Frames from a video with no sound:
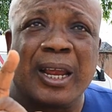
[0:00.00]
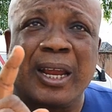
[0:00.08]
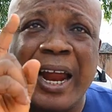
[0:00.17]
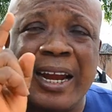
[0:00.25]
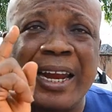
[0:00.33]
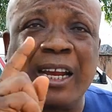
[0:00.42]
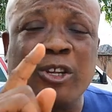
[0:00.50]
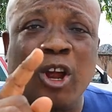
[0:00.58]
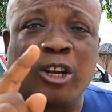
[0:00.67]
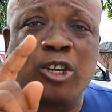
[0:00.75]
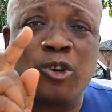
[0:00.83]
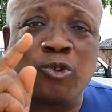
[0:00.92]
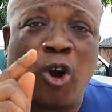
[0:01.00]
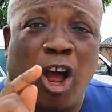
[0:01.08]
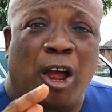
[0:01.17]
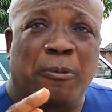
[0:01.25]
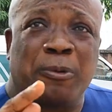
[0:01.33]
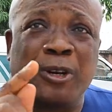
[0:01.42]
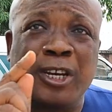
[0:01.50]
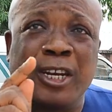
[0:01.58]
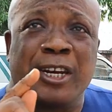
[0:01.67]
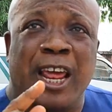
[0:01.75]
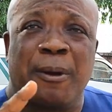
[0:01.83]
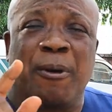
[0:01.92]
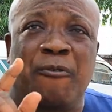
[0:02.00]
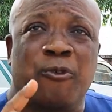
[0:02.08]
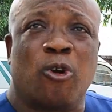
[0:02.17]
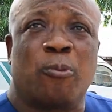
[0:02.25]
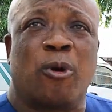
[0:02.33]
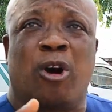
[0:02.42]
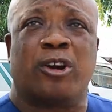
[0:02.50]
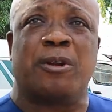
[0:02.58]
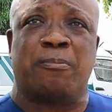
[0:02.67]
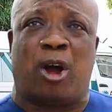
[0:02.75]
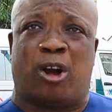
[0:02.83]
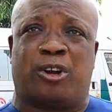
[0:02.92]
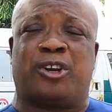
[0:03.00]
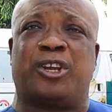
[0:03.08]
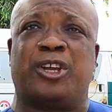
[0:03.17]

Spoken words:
that has not rubbed the name of Urobo on the mud,